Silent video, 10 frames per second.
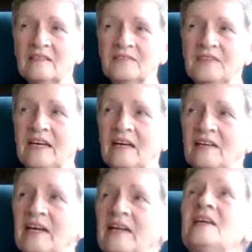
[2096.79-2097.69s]
there
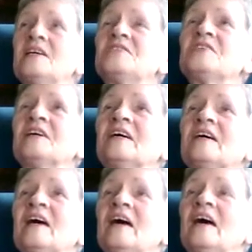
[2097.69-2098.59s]
is
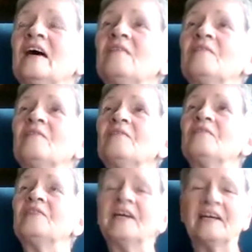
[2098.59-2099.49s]

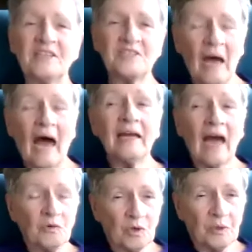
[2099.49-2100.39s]

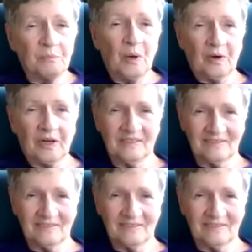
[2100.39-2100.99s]
I wrote a book.